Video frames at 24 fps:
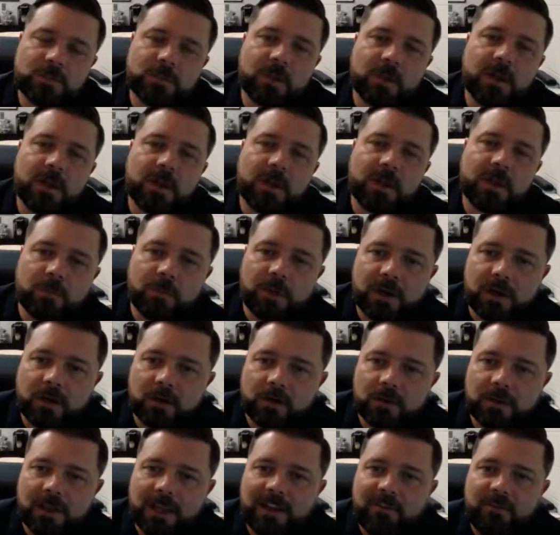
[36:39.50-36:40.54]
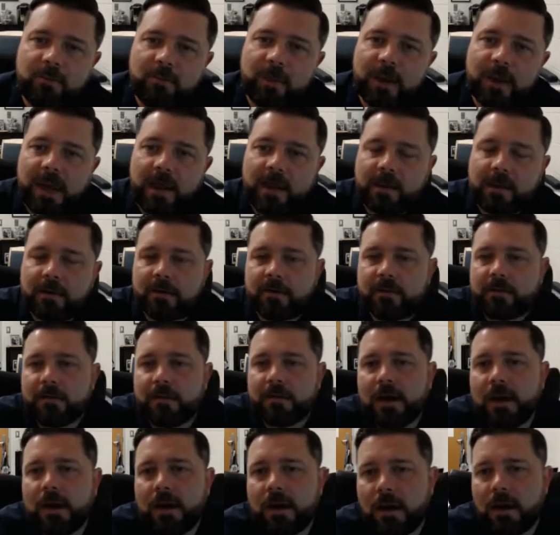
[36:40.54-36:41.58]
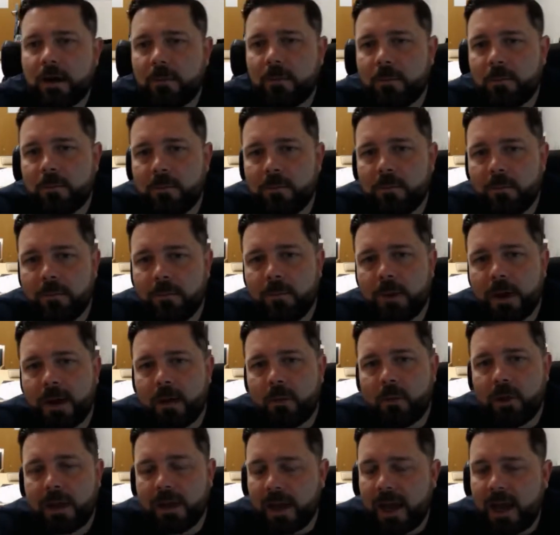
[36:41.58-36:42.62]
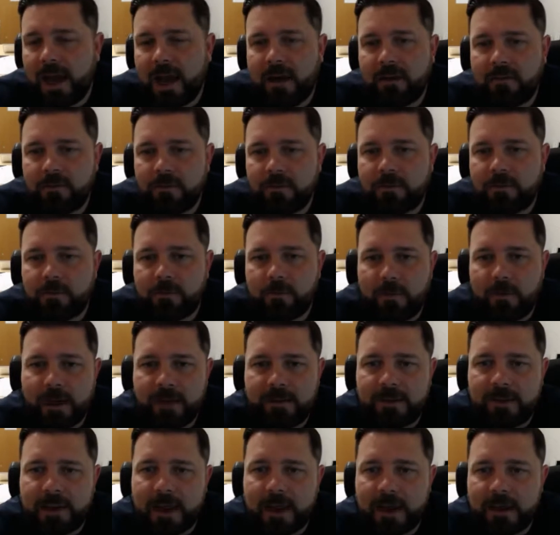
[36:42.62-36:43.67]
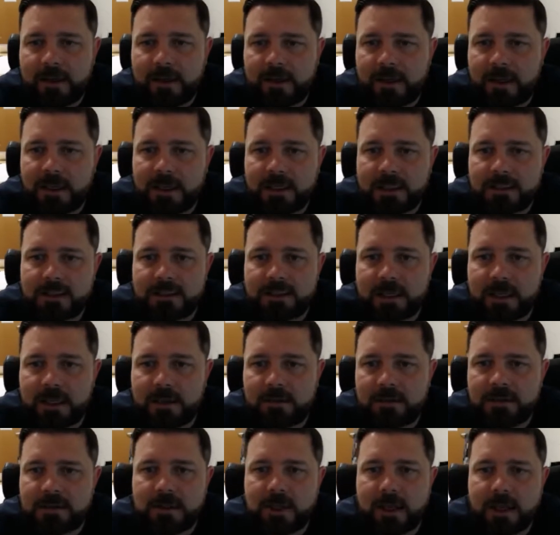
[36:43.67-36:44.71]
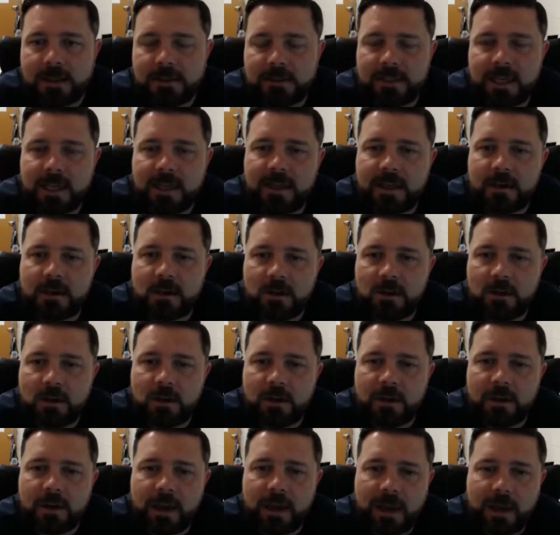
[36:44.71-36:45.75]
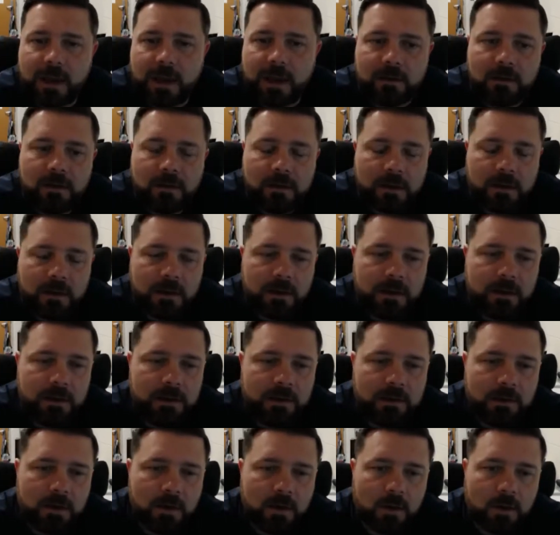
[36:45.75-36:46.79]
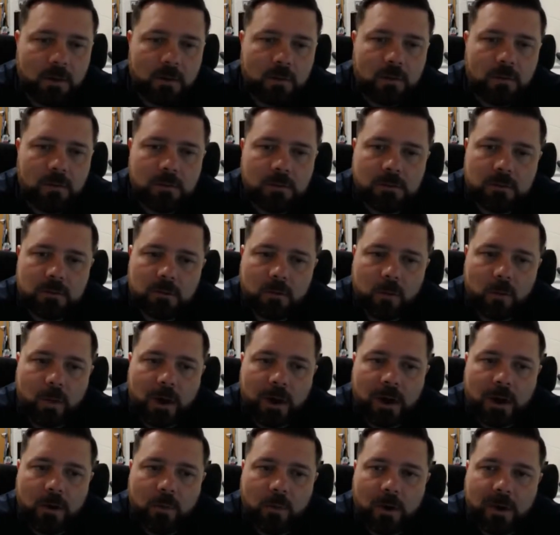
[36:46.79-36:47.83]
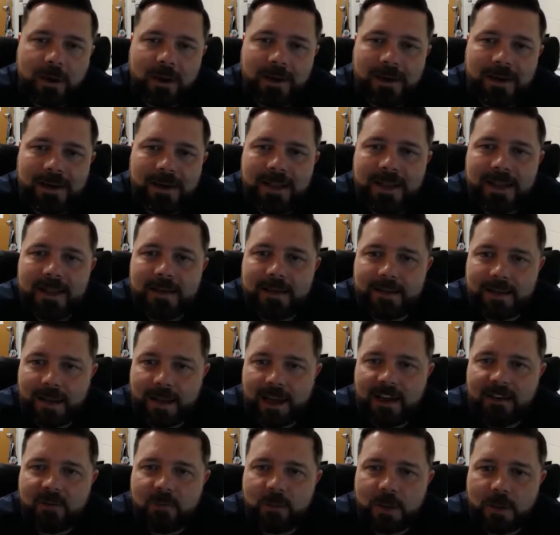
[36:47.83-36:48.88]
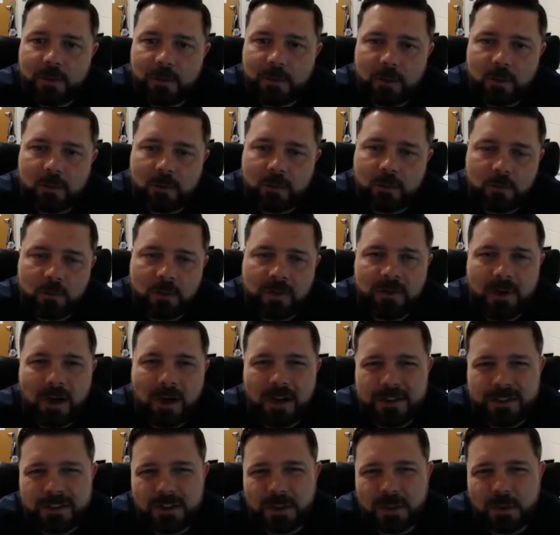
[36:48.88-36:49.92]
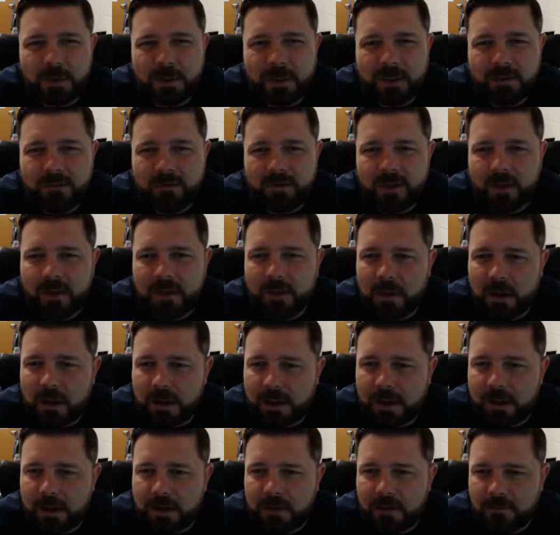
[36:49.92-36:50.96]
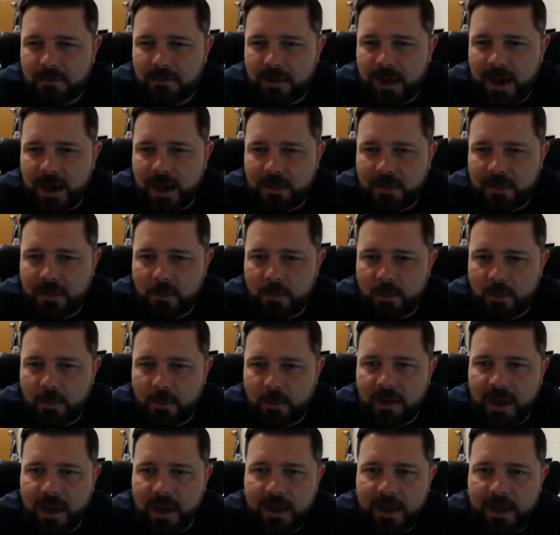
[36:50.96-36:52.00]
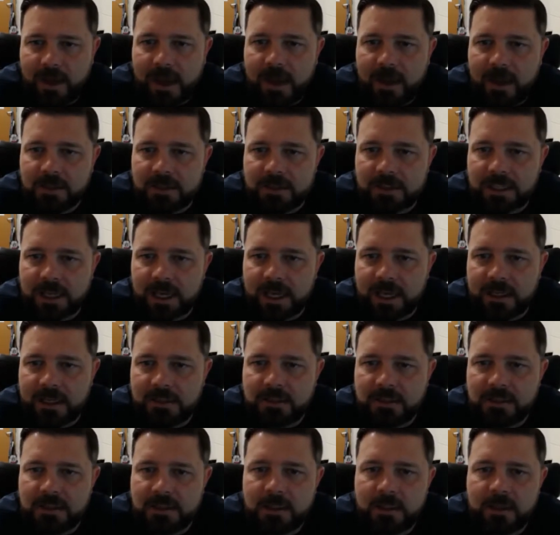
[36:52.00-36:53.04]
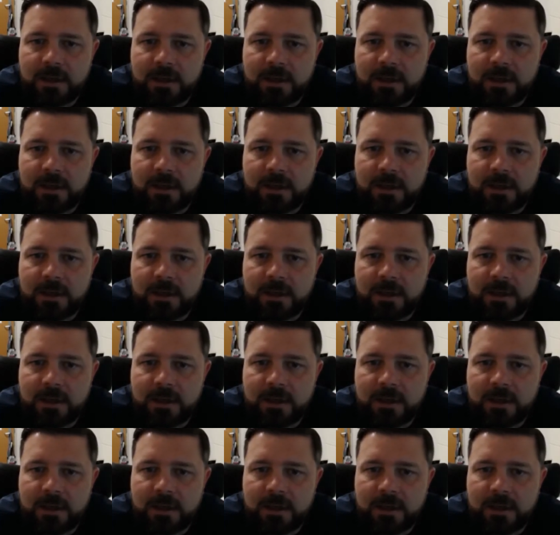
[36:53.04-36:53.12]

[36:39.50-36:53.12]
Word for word: played our libero and left back, um, but we have ran the analytics and and taken a look at, you know, where we need to have people. We've also been very lucky in the fact that we've had outsides